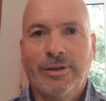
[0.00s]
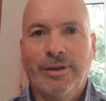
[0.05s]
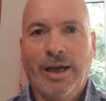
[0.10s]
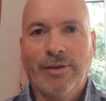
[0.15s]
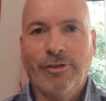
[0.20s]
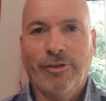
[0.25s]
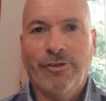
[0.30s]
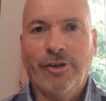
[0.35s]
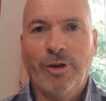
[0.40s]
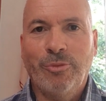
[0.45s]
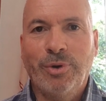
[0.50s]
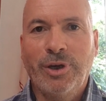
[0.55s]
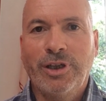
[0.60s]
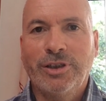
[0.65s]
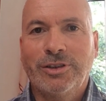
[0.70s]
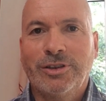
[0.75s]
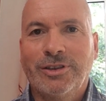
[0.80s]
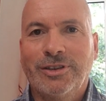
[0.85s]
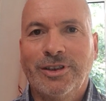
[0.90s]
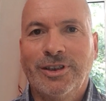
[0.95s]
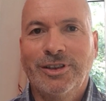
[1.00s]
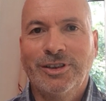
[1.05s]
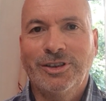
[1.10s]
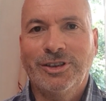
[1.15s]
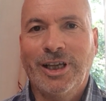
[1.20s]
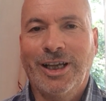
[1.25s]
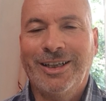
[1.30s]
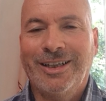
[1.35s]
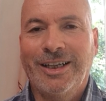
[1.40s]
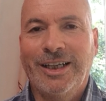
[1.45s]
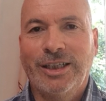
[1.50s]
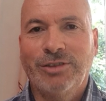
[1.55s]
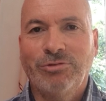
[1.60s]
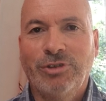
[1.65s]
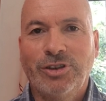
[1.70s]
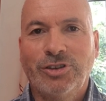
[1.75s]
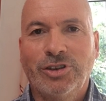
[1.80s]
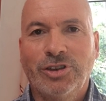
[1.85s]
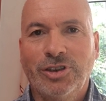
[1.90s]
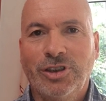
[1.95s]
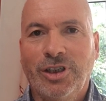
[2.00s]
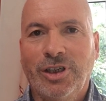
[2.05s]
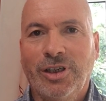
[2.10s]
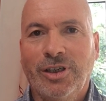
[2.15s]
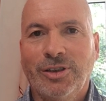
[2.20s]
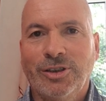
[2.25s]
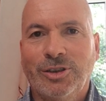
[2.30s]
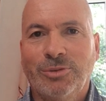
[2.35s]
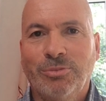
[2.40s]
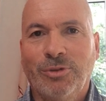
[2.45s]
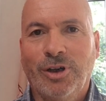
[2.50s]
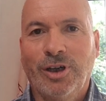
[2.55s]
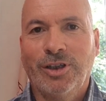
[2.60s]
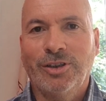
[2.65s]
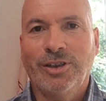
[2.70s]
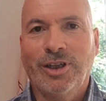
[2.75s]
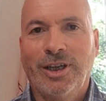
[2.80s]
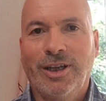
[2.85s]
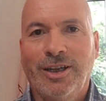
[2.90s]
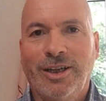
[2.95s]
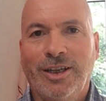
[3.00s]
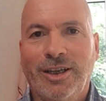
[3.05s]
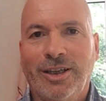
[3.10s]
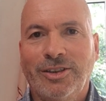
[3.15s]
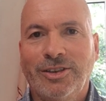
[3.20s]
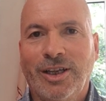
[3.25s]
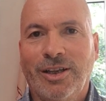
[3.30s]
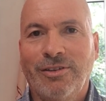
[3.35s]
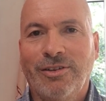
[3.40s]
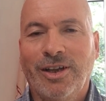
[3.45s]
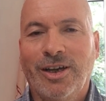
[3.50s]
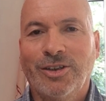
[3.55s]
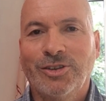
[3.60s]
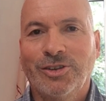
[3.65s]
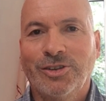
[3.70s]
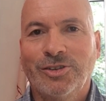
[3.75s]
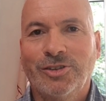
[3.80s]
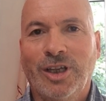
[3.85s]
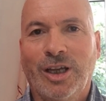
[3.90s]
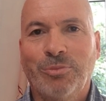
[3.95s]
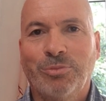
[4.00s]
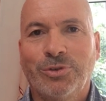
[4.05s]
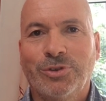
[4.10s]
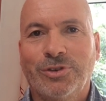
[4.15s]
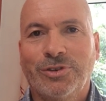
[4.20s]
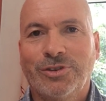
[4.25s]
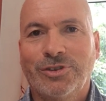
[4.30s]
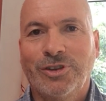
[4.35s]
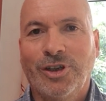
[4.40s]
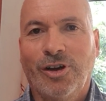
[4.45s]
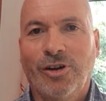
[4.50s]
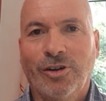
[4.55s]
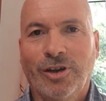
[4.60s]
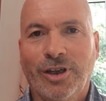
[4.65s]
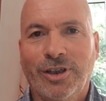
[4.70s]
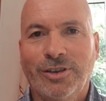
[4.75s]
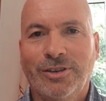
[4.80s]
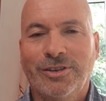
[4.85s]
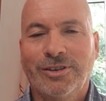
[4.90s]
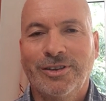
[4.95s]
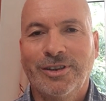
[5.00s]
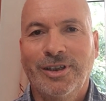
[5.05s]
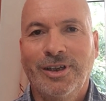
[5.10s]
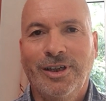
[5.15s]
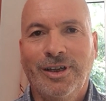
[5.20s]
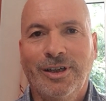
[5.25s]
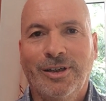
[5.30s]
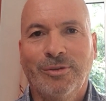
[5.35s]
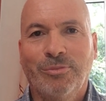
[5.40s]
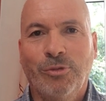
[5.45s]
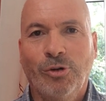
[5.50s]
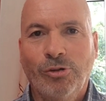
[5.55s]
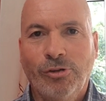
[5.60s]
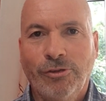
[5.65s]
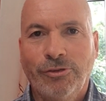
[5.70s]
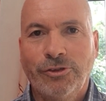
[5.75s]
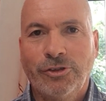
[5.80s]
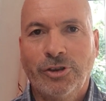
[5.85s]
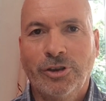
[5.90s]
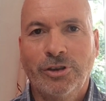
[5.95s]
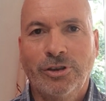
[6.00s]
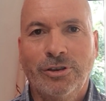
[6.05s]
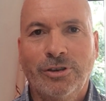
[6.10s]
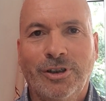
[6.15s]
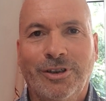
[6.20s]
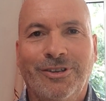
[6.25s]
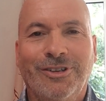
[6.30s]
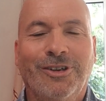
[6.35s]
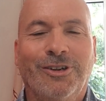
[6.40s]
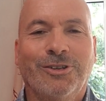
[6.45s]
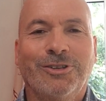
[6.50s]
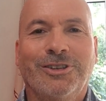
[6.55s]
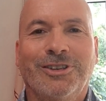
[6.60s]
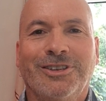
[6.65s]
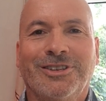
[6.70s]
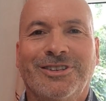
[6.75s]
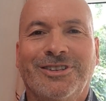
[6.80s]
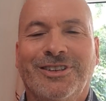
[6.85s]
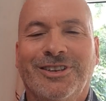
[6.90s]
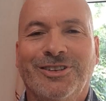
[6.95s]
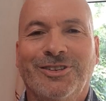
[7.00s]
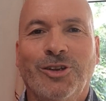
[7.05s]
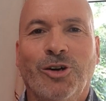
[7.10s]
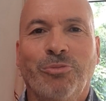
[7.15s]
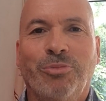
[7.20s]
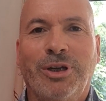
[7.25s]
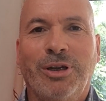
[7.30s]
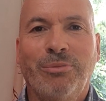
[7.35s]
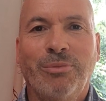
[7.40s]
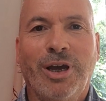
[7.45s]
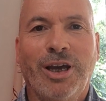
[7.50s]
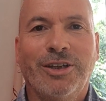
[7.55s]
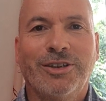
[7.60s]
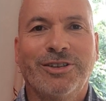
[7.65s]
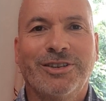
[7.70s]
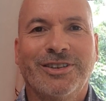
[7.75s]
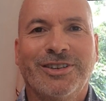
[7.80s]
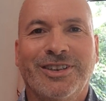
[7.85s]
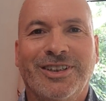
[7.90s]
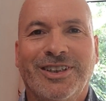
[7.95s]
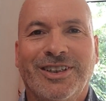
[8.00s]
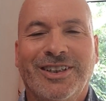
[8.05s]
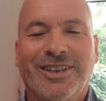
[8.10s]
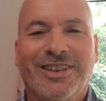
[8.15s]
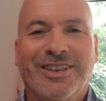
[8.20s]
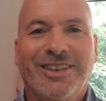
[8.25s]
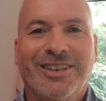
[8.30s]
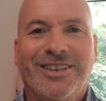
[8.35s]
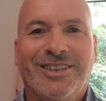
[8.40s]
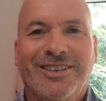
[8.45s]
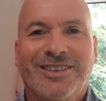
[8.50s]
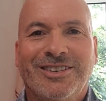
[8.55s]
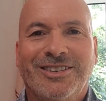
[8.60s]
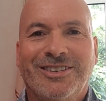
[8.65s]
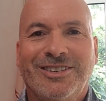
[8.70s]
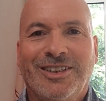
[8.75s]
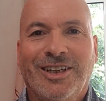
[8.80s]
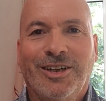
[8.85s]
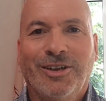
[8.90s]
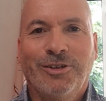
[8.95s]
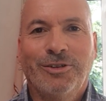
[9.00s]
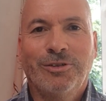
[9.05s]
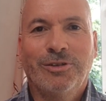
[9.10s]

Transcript: have a Fitbit, and sadly, in recent years, my daily 10,000 steps target, uh, more often than not, has, has not been met. So,